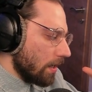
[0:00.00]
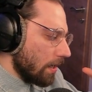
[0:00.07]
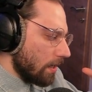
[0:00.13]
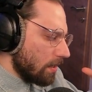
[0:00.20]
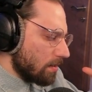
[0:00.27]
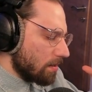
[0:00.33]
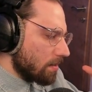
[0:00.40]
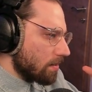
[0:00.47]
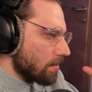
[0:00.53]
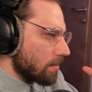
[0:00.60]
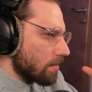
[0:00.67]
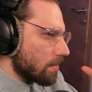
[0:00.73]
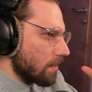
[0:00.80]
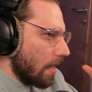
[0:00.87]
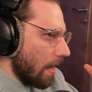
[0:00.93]

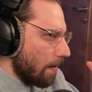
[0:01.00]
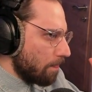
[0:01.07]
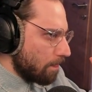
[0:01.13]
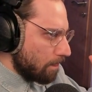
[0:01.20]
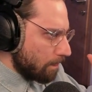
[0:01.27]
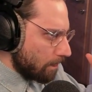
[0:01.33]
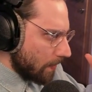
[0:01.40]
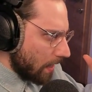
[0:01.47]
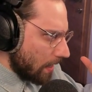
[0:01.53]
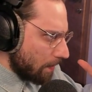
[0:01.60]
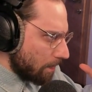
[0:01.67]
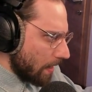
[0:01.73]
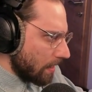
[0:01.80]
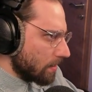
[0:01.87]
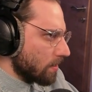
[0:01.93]
It's an
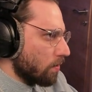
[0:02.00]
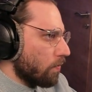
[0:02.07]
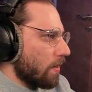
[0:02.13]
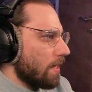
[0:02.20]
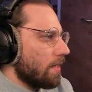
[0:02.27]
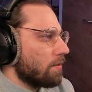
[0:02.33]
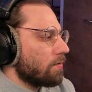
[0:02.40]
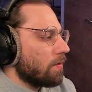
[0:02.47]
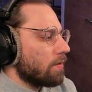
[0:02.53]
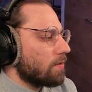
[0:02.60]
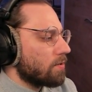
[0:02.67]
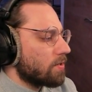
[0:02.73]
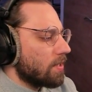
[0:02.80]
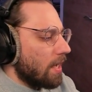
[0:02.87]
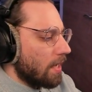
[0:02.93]
amazing week to
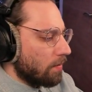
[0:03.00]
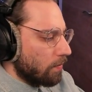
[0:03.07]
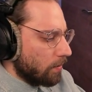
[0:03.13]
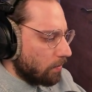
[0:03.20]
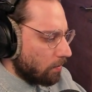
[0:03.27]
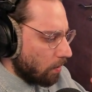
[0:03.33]
understand what